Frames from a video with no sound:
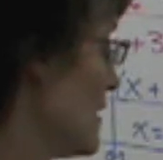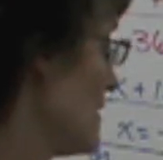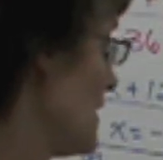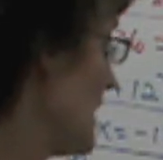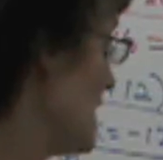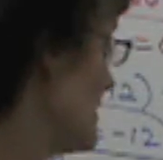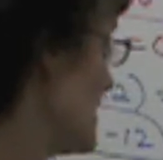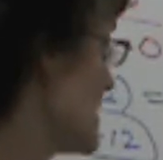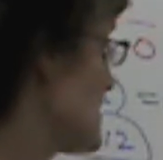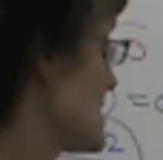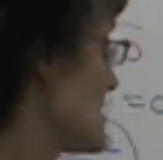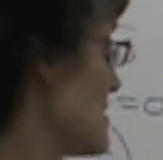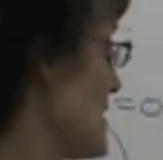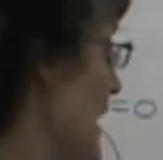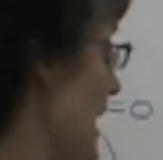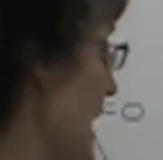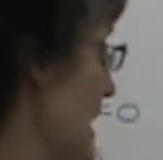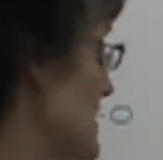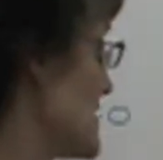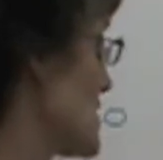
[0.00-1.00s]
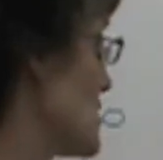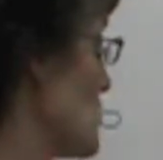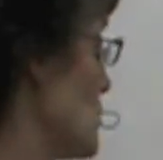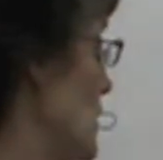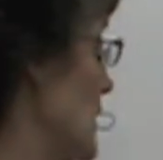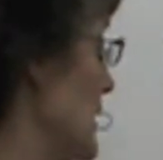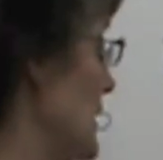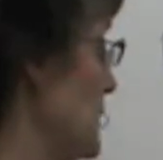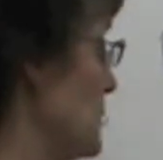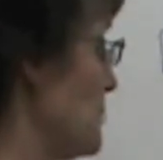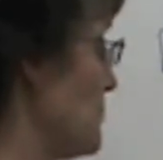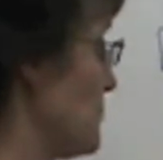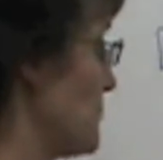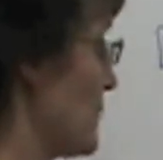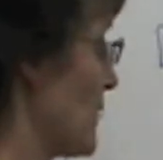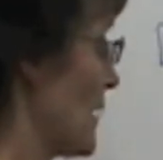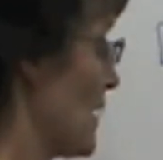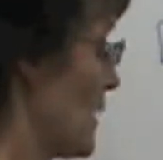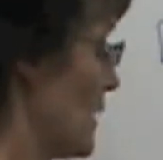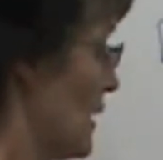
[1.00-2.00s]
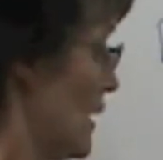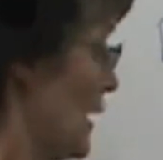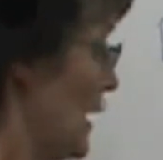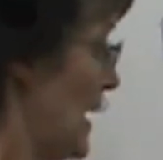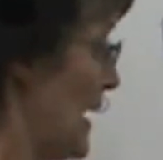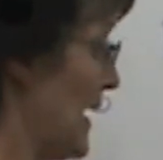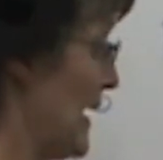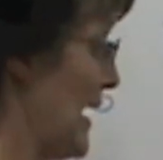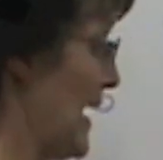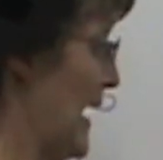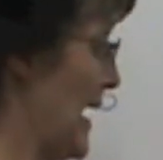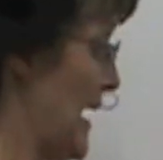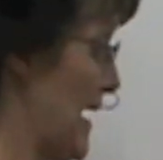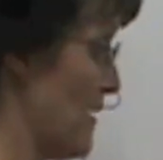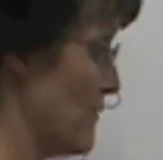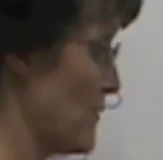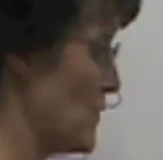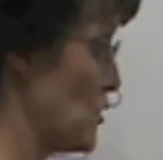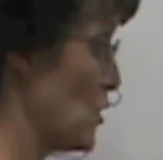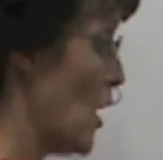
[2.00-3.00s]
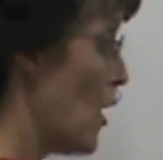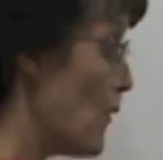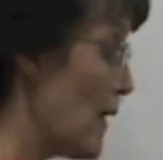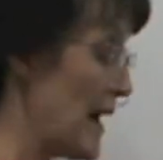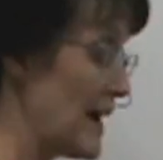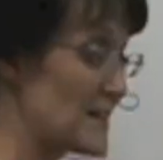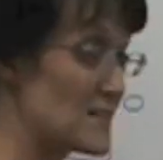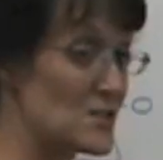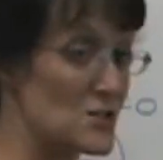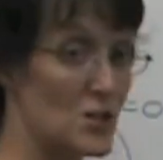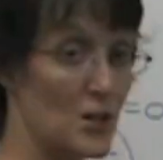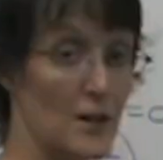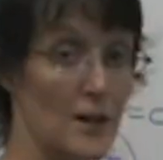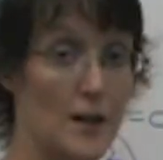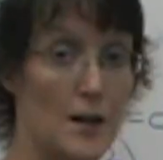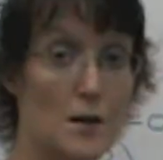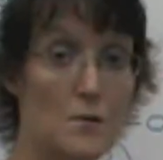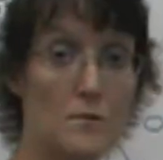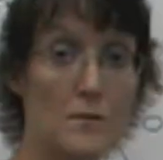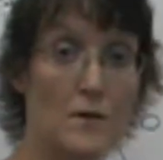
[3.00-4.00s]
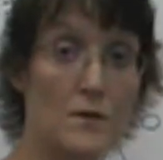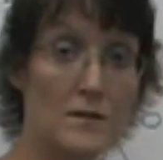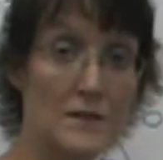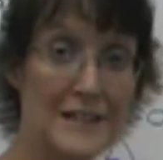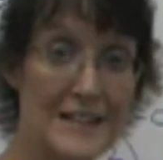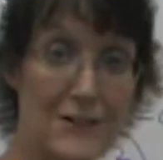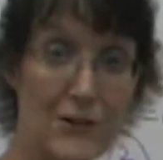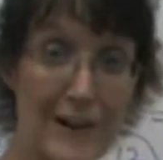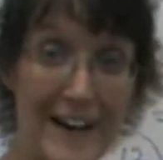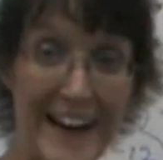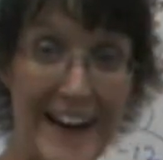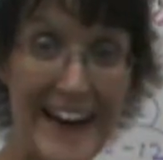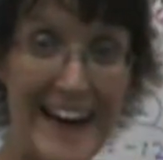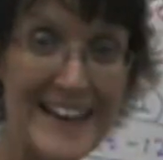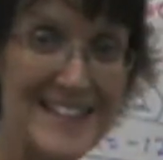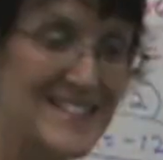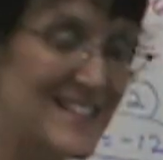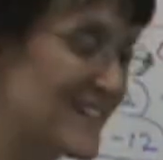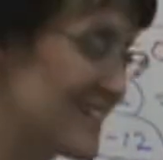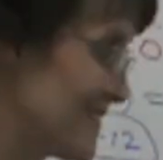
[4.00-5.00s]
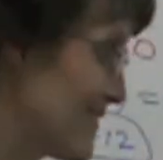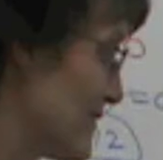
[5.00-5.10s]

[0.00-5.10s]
Then this last one, I have no x term. Great.